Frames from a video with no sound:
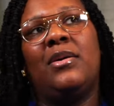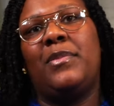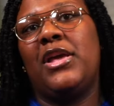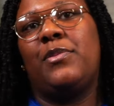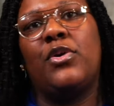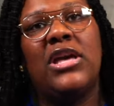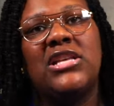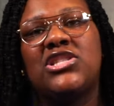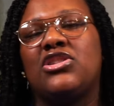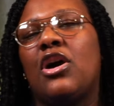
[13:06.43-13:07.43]
People,
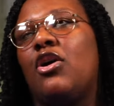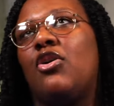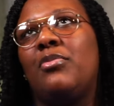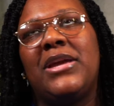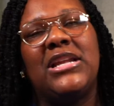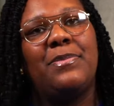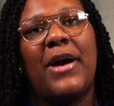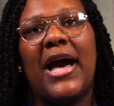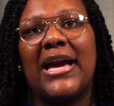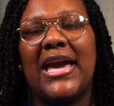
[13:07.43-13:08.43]
it's so many
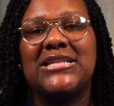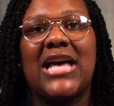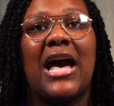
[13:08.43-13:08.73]
podcasts.